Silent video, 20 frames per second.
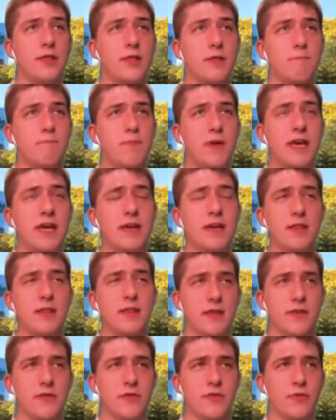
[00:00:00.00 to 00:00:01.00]
big
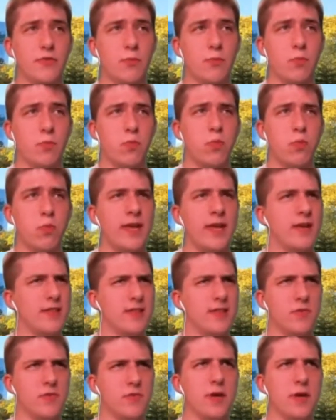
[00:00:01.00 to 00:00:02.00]
this week.
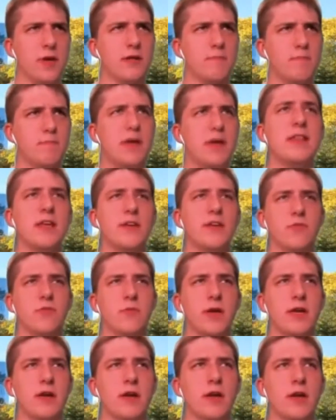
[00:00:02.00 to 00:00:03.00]
This week, big this
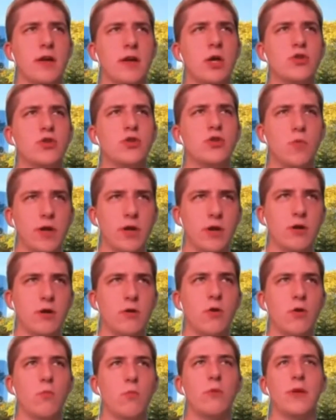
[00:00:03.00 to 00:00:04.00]
week.
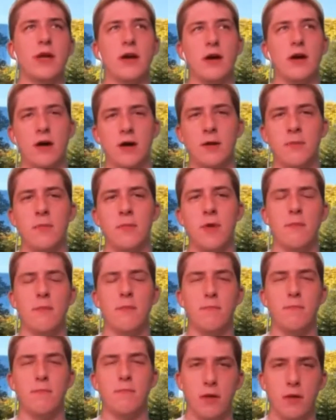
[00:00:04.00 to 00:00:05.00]
Twitter will become
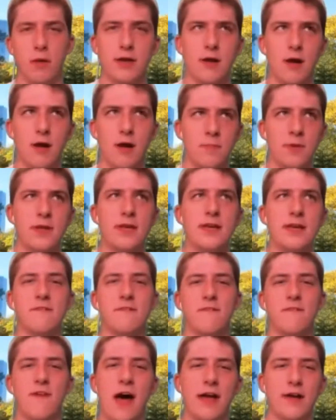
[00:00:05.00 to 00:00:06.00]
a public
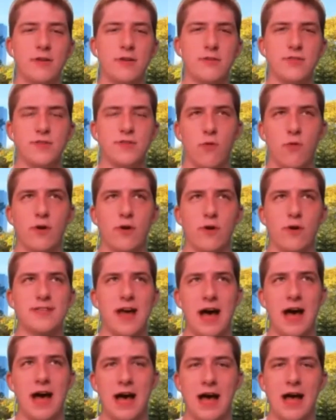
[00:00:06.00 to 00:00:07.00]
company. It files for
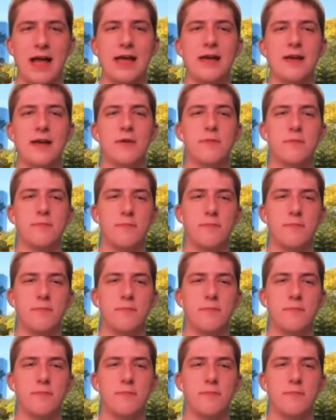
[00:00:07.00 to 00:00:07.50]
its IPO.